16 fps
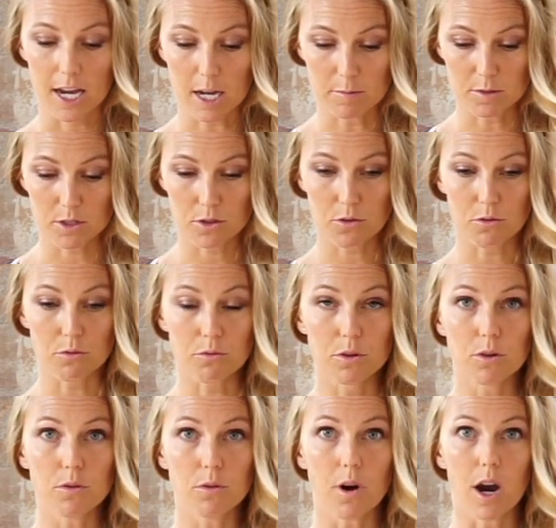comes
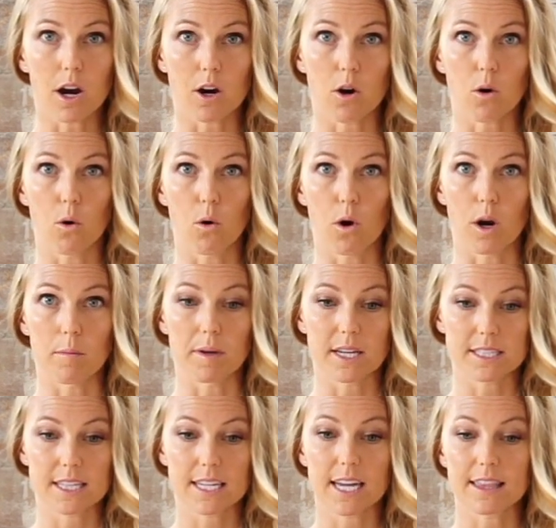through our core,
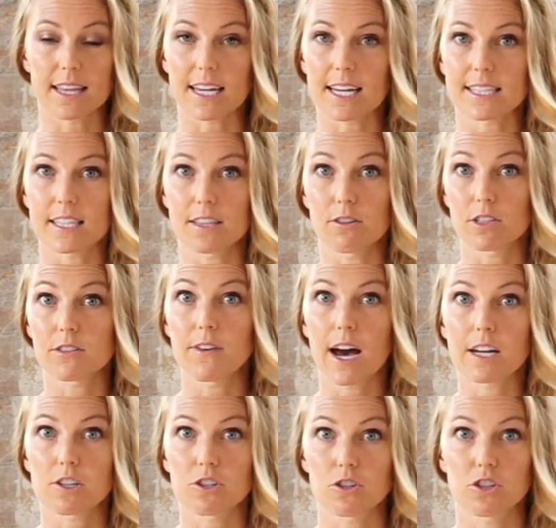because again, like I said, those
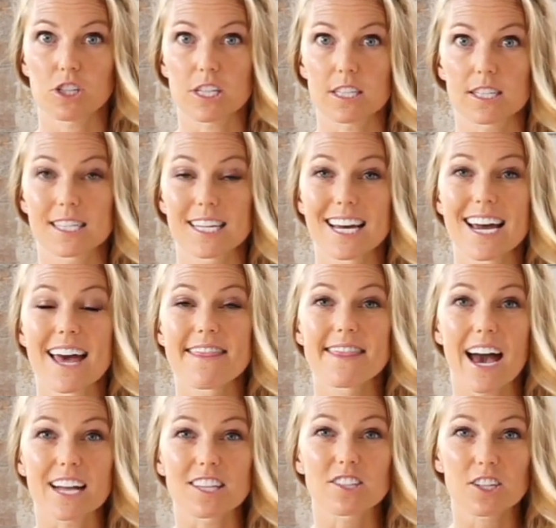fascial sheaths,
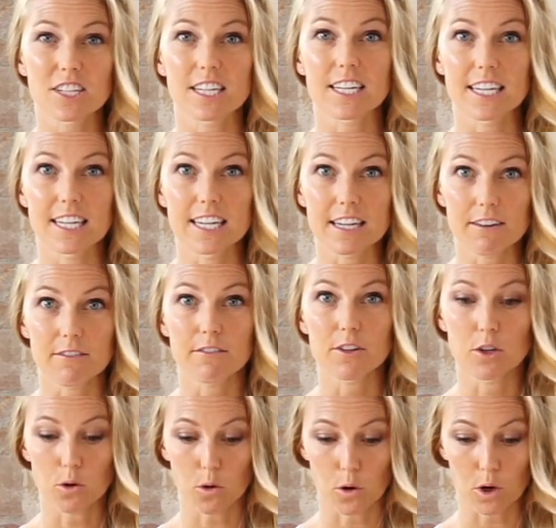that's going to give
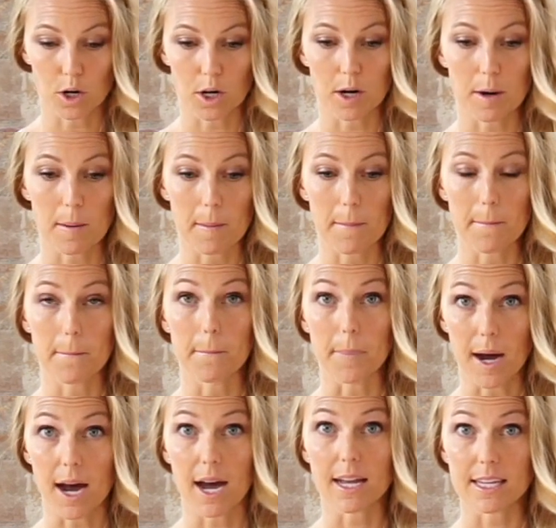your
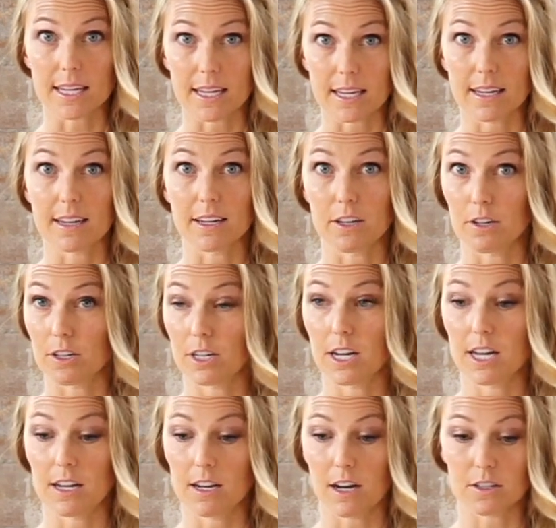body,
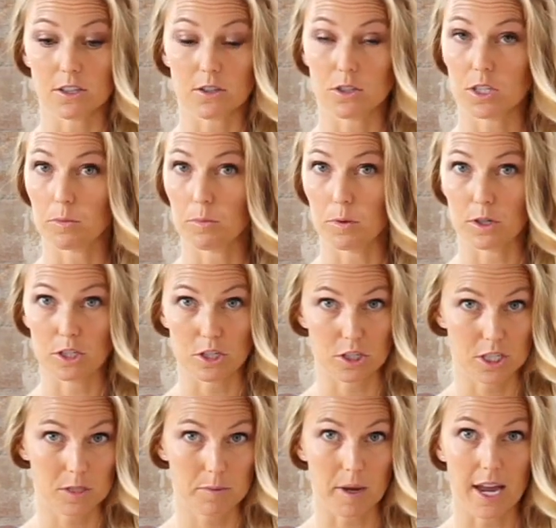it also supports your
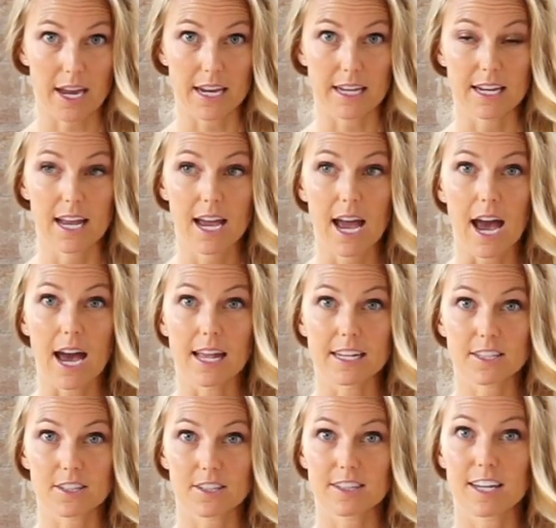spine, and
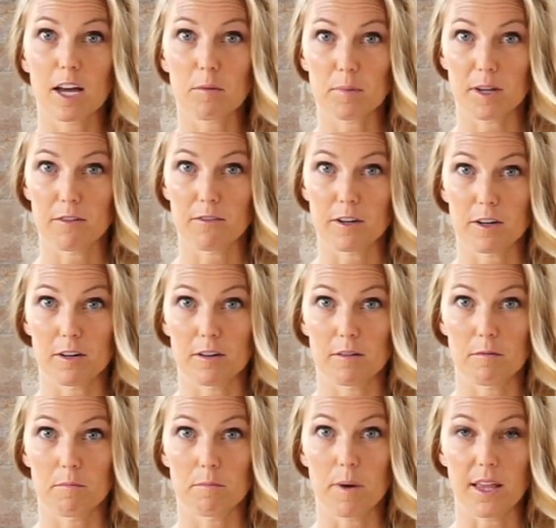it's going to help give
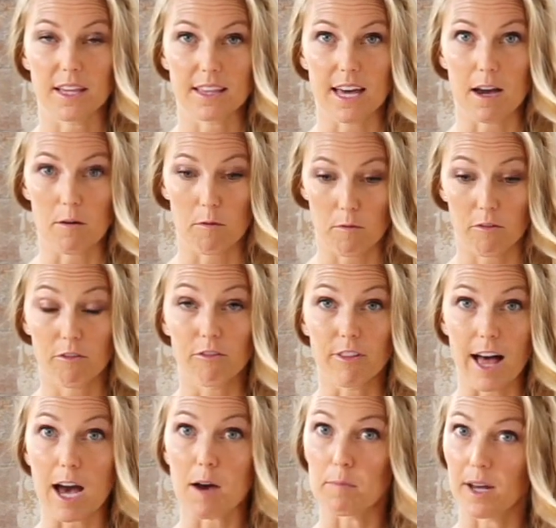your belly that
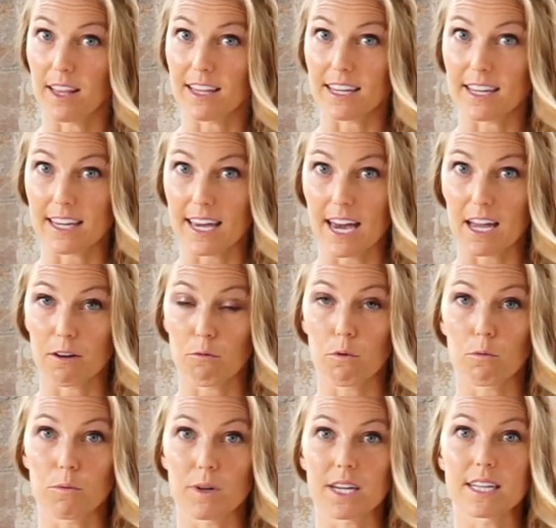flat belly again
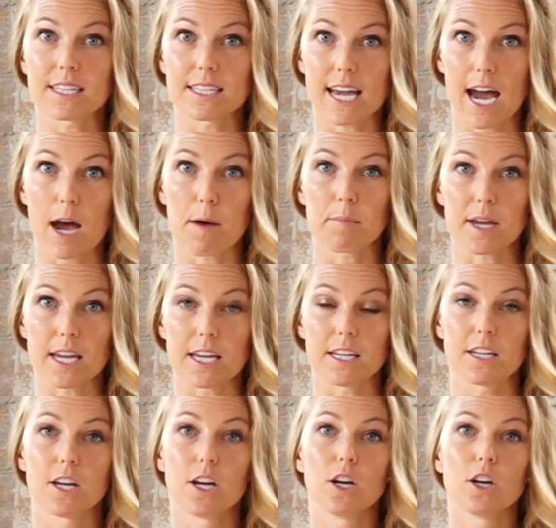when we can tap in